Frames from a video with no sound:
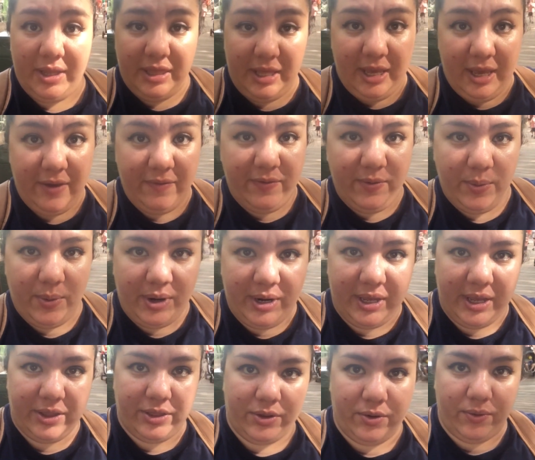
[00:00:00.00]
I think if you want
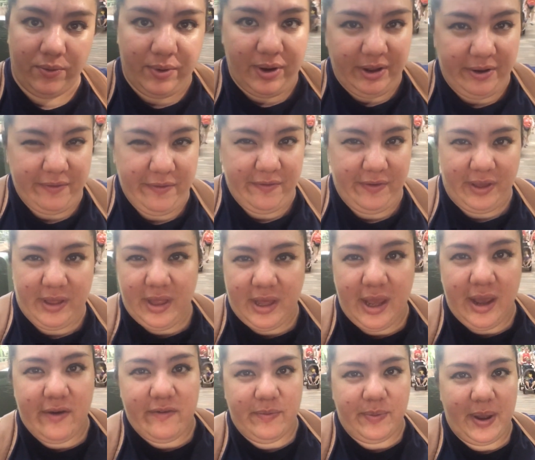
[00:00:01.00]
to get the real
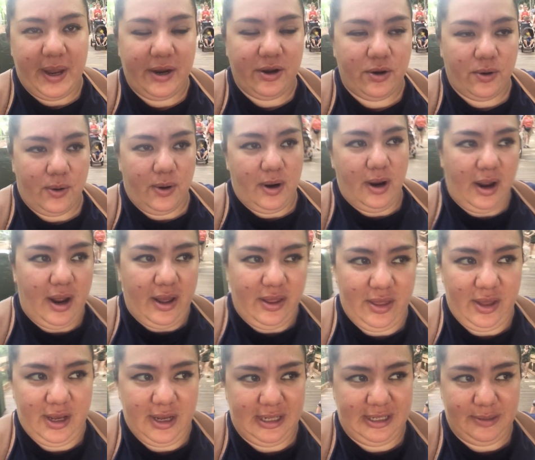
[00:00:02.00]
feeling of Pandora, I
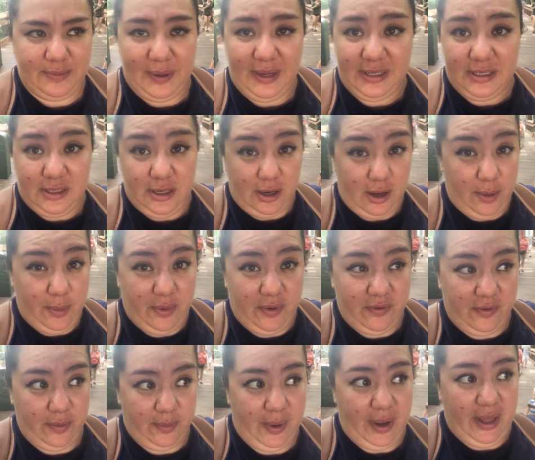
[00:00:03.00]
think it's best to come
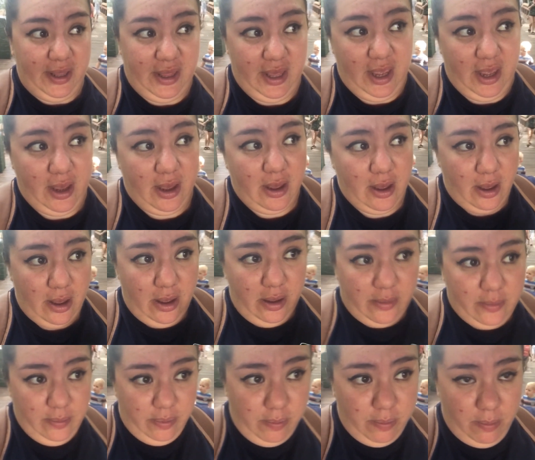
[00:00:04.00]
over by the
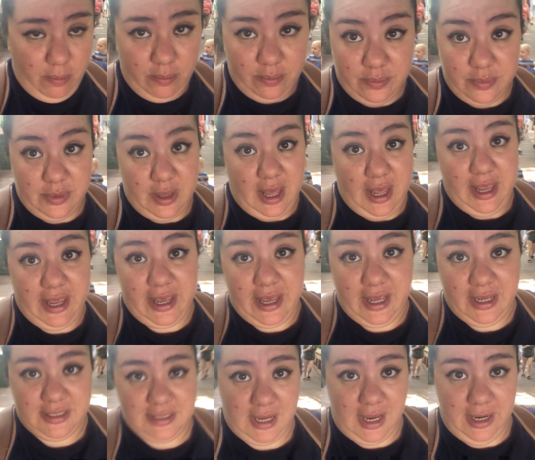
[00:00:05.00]
Lion
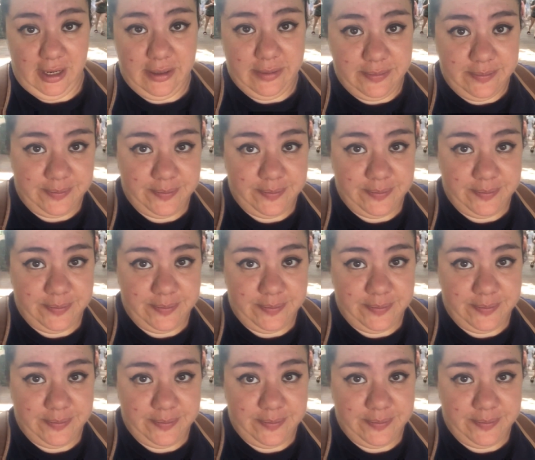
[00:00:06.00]
King side.